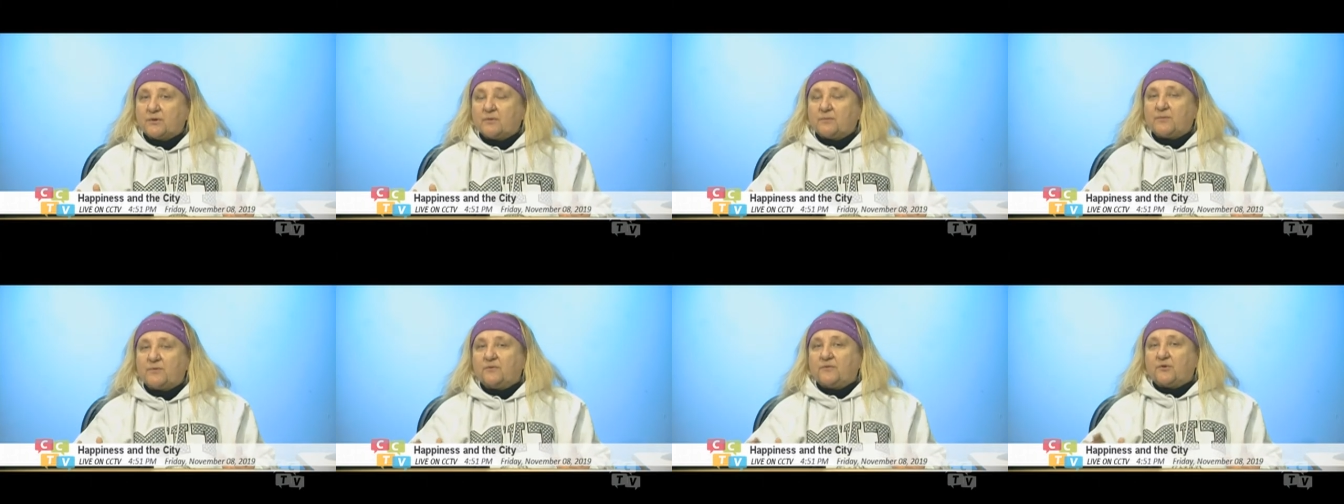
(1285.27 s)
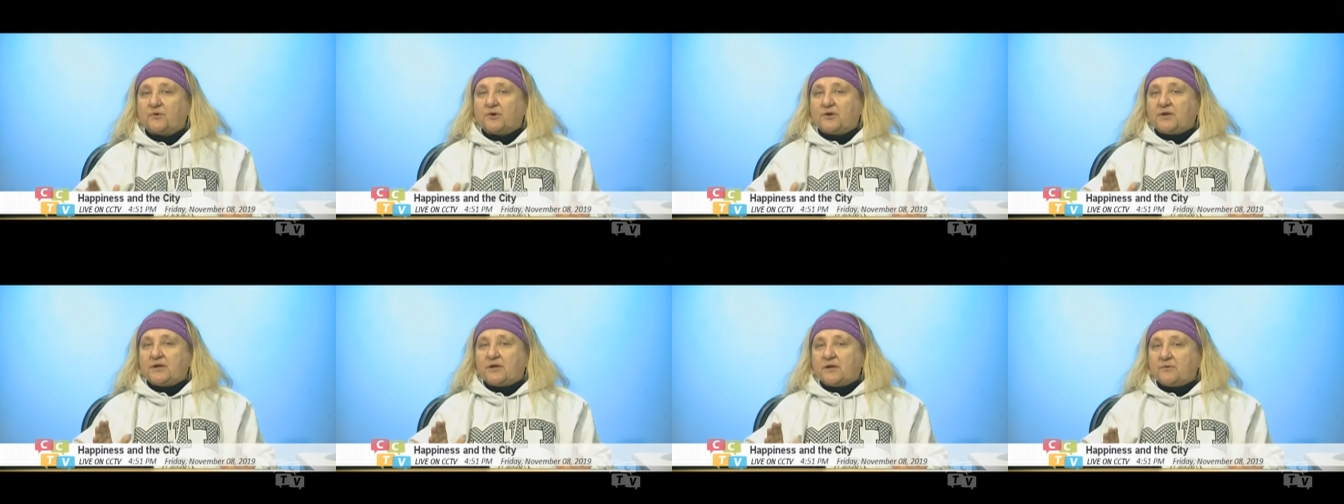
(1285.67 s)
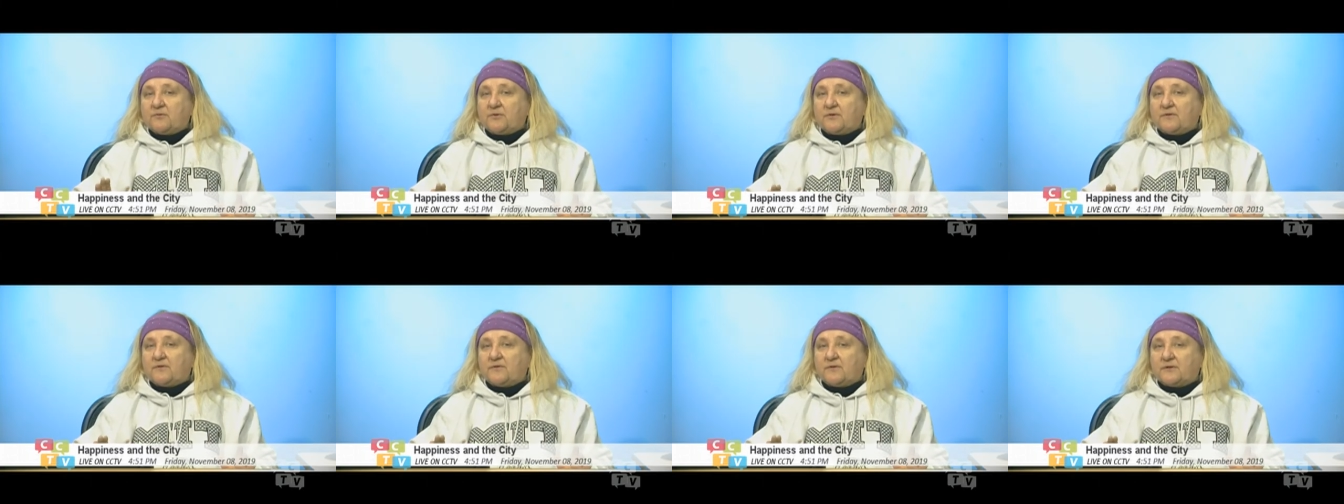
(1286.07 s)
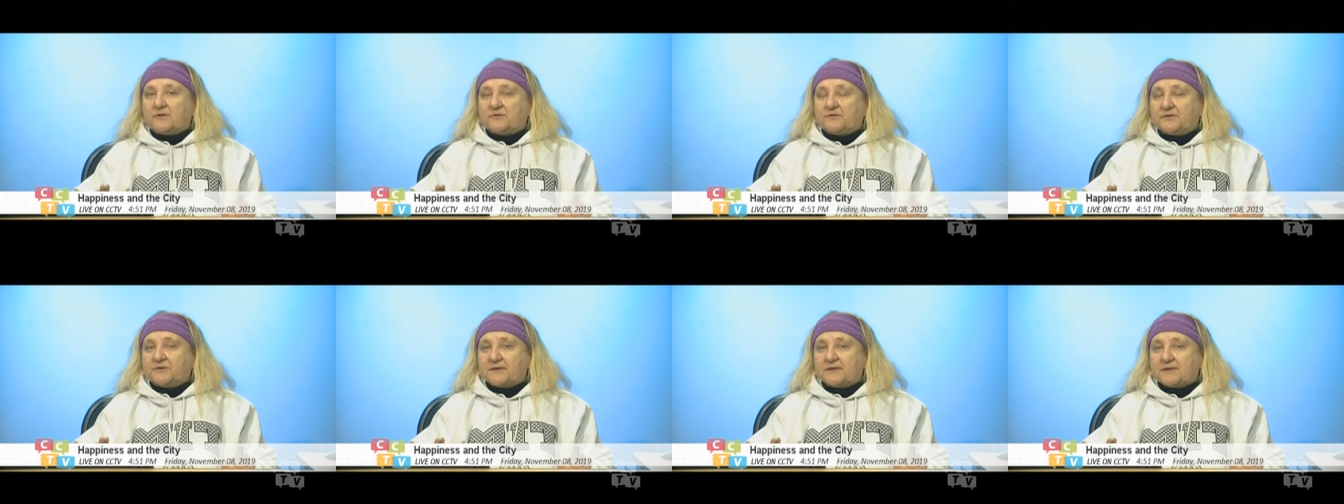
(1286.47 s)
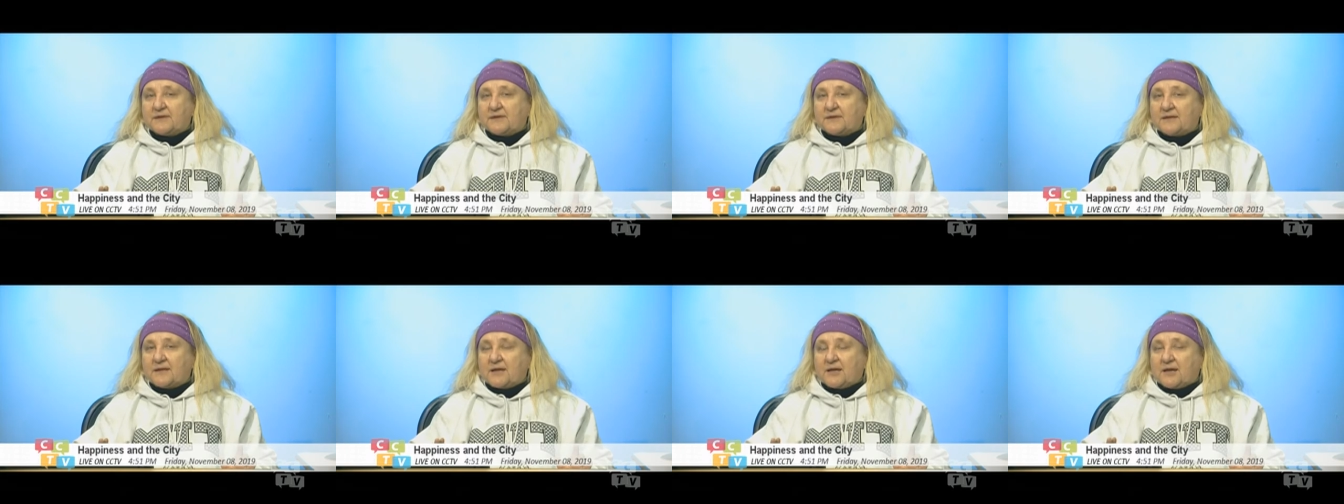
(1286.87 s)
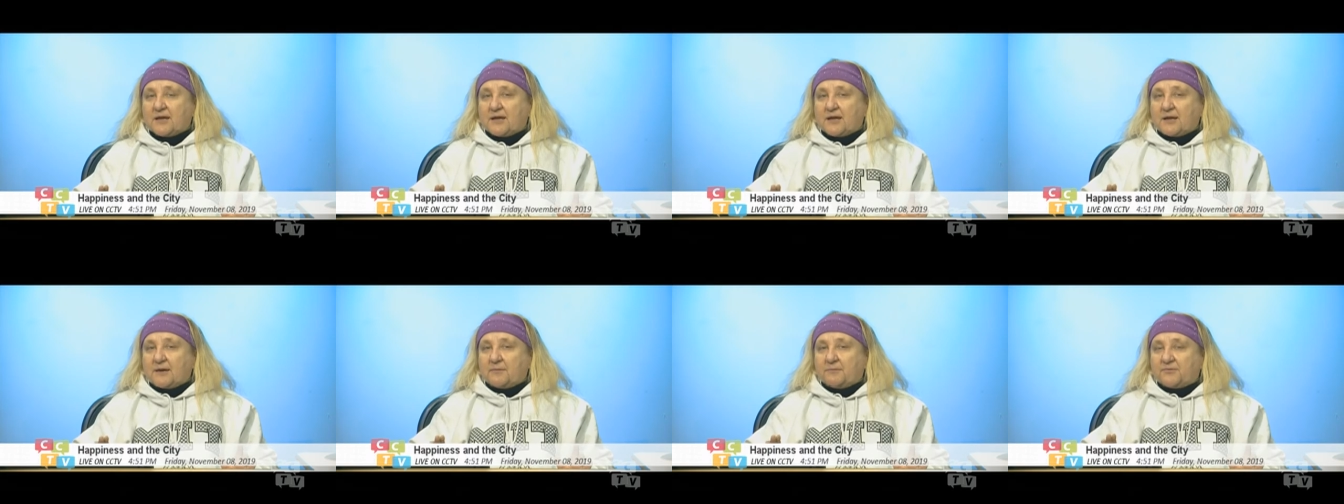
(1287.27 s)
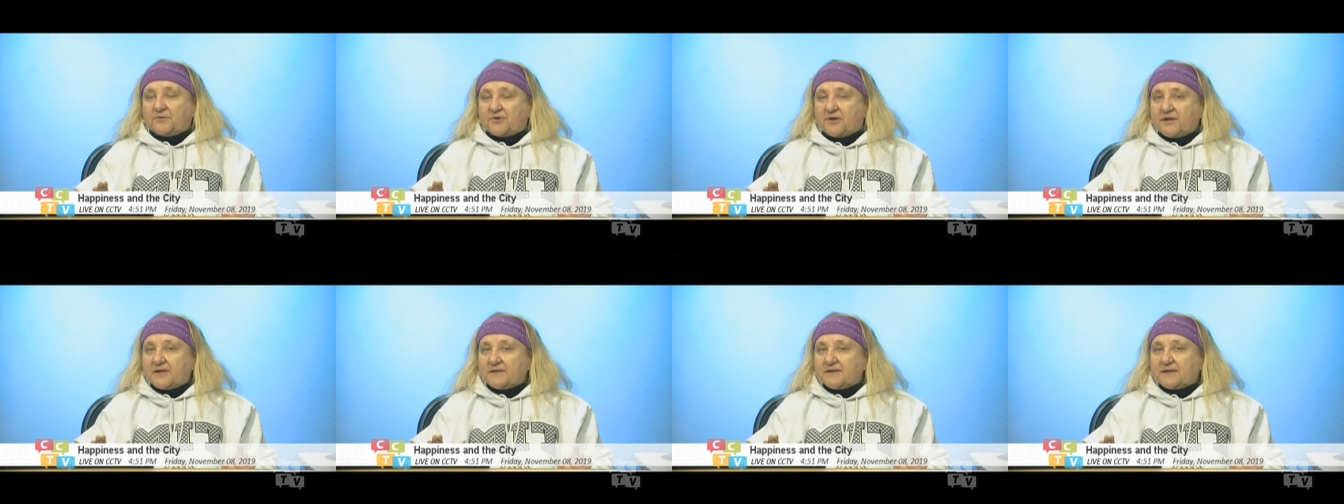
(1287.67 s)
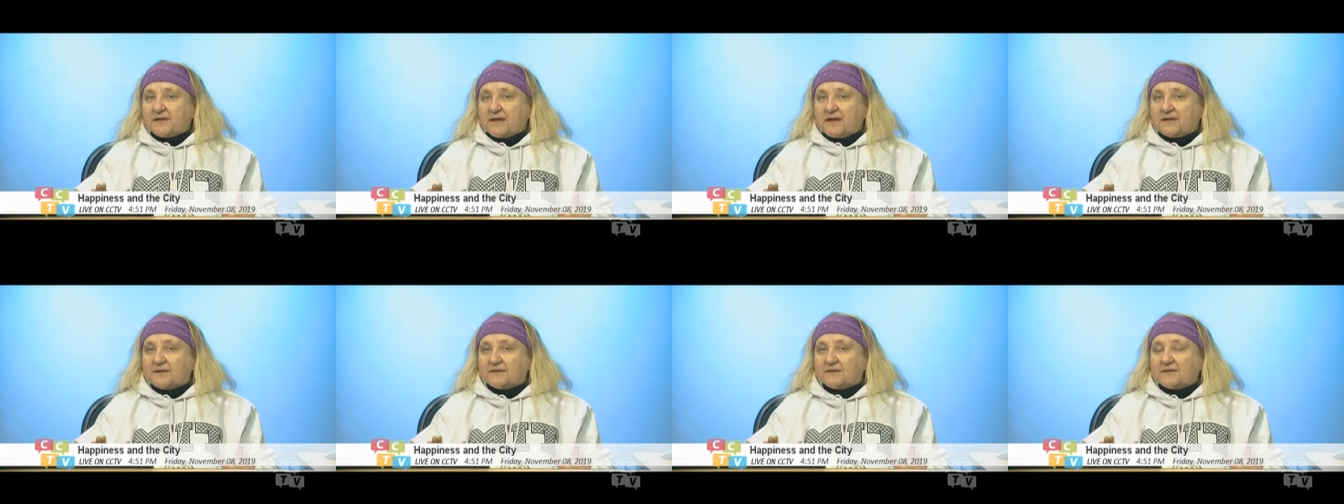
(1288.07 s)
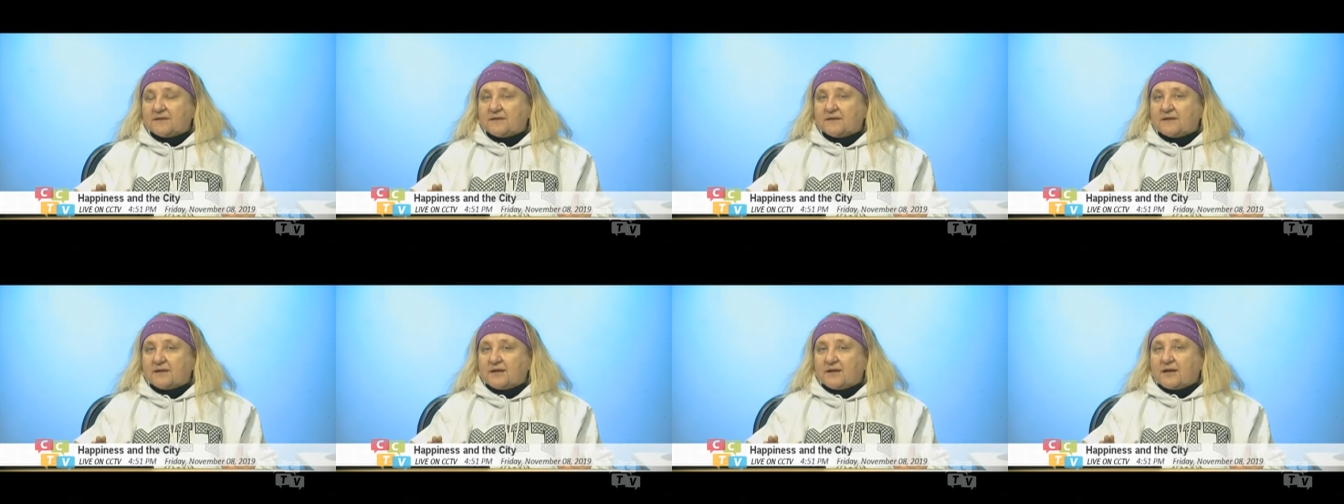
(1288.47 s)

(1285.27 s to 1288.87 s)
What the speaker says: before He revealed His presence,